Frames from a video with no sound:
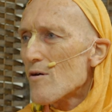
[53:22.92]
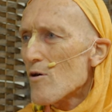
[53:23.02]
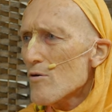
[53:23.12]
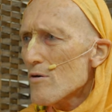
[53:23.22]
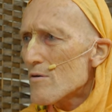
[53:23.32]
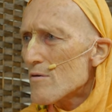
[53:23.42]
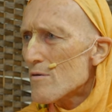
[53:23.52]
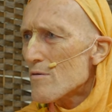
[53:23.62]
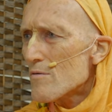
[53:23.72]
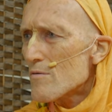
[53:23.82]
Who?
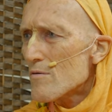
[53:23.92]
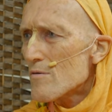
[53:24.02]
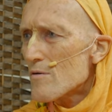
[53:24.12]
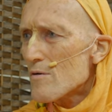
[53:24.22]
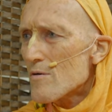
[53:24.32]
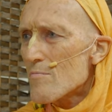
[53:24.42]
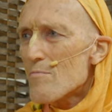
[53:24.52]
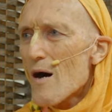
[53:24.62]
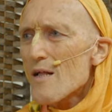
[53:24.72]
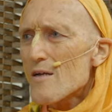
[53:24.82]
Malcolm X.
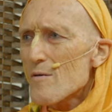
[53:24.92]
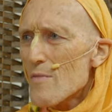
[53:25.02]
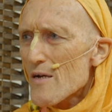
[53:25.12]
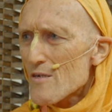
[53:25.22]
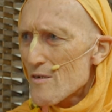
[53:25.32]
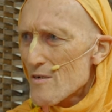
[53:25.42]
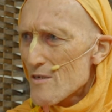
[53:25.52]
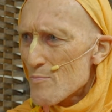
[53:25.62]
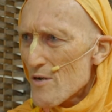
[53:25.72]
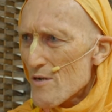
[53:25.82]
Malcolm X. Did
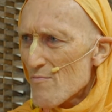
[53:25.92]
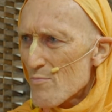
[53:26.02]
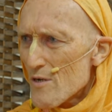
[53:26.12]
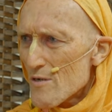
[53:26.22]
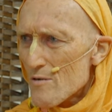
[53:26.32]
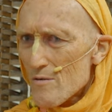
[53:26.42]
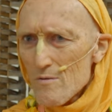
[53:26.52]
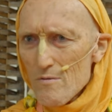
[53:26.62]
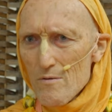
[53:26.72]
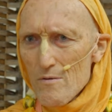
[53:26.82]
he speak of peace?
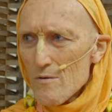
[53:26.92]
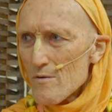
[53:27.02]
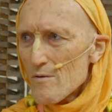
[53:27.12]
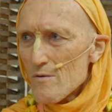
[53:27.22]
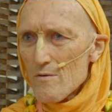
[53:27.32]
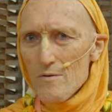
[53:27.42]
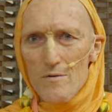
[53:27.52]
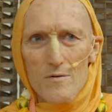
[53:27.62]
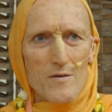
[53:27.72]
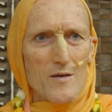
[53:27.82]

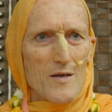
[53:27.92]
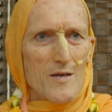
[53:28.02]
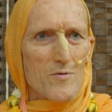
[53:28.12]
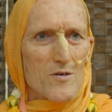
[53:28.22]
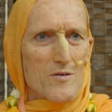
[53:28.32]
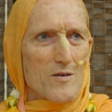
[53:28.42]
He was.